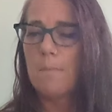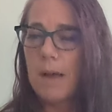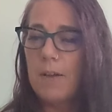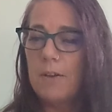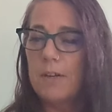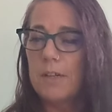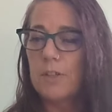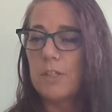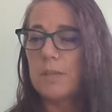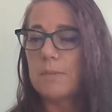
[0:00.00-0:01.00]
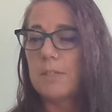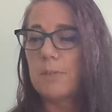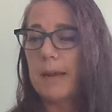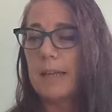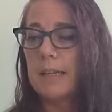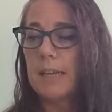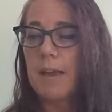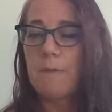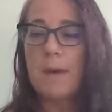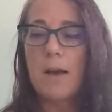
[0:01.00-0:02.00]
My introduction to Mr. Bakeley
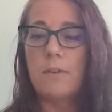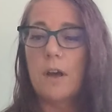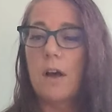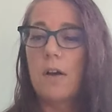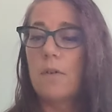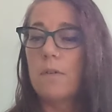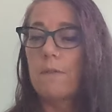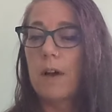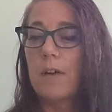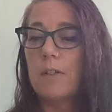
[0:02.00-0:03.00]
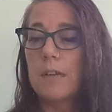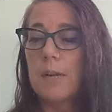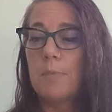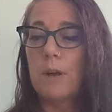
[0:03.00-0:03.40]
came about not over the fireside